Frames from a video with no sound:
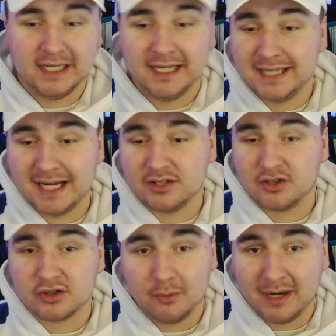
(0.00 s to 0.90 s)
That is
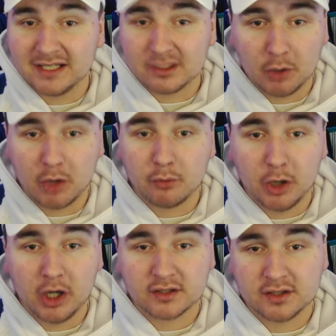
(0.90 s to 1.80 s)
just the way this world
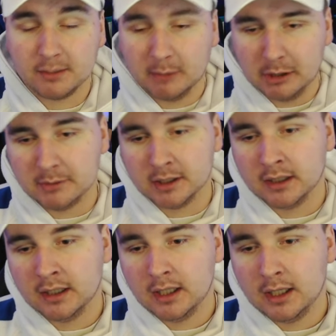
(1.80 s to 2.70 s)
works at the moment.
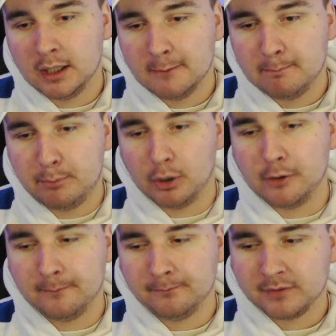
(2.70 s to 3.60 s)

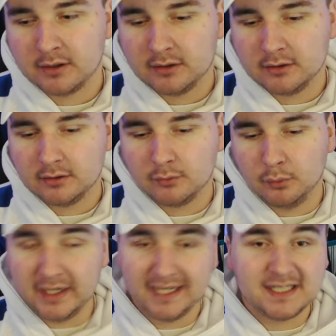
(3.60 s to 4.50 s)
But
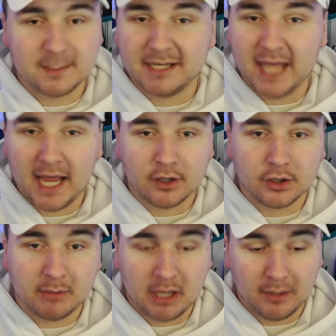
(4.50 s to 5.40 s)
we need to be getting on
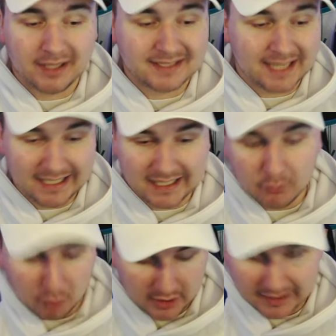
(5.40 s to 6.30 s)
the blower to League
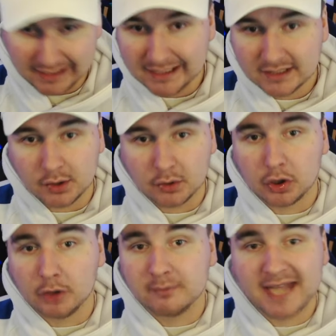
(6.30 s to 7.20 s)
1, League 2
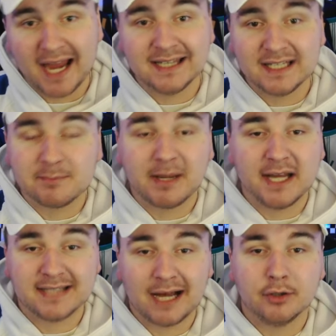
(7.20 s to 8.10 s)
clubs, getting these
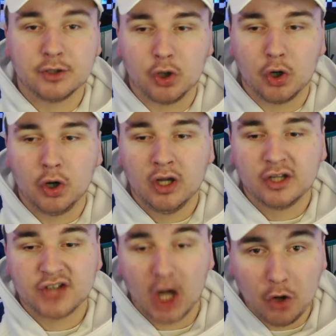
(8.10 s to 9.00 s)
players out the door
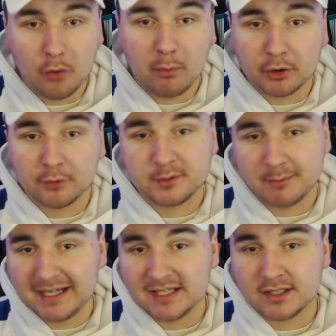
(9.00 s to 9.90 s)
to open up
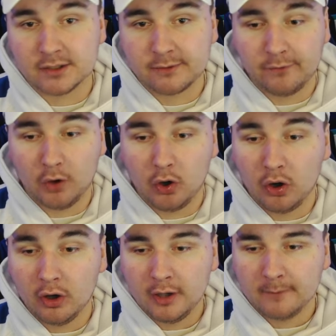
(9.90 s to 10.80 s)
spaces for
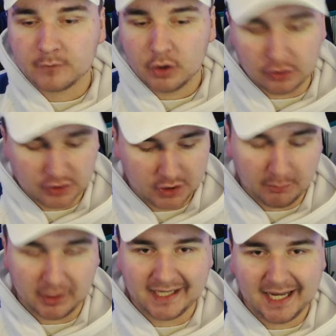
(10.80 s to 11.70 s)
us to
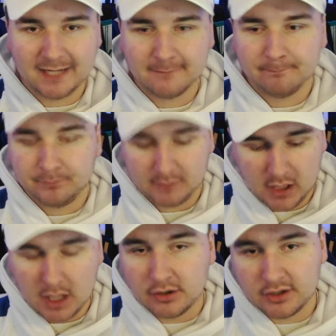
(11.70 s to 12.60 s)
bring in
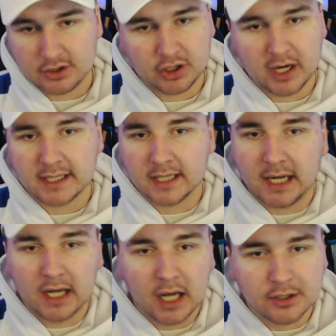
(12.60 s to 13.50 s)
another striker,
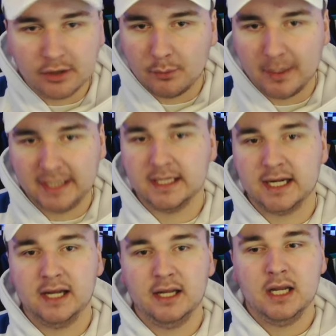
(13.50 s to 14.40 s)
another
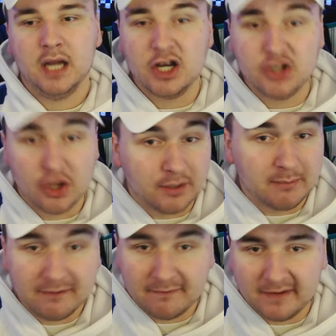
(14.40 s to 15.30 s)
winger, another
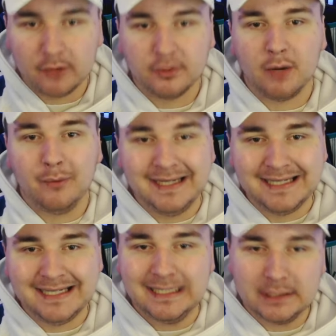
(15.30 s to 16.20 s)
midfielder. We
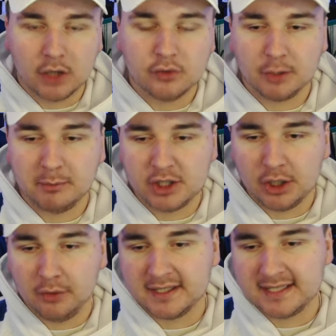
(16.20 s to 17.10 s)
need those
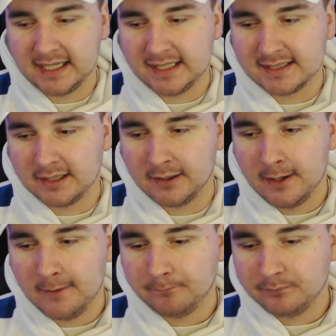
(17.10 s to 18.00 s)
opportunities, and
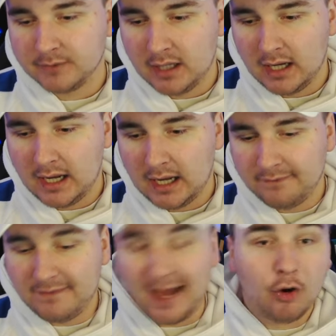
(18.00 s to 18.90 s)

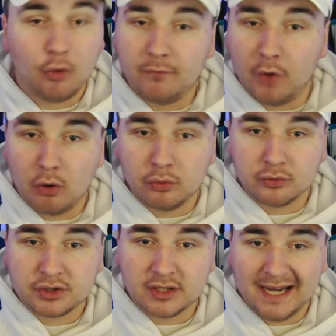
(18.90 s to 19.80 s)
that all
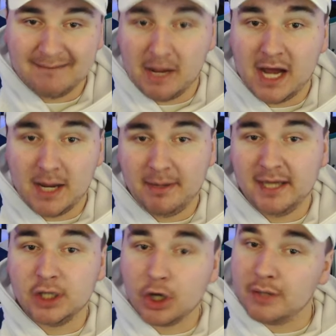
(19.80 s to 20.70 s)
falls, in my
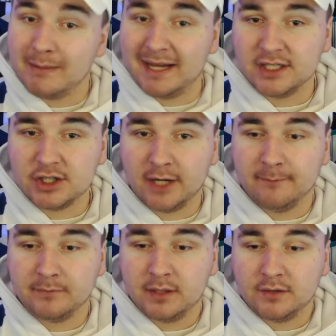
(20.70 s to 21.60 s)
opinion, on the manager.
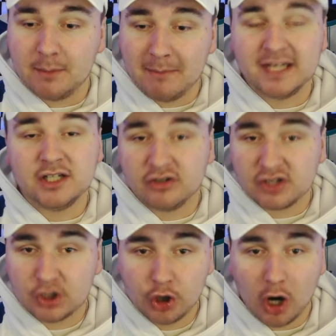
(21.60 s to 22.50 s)
The manager has
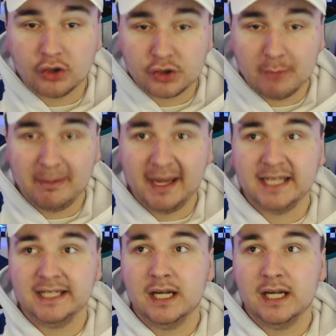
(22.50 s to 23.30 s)
got to be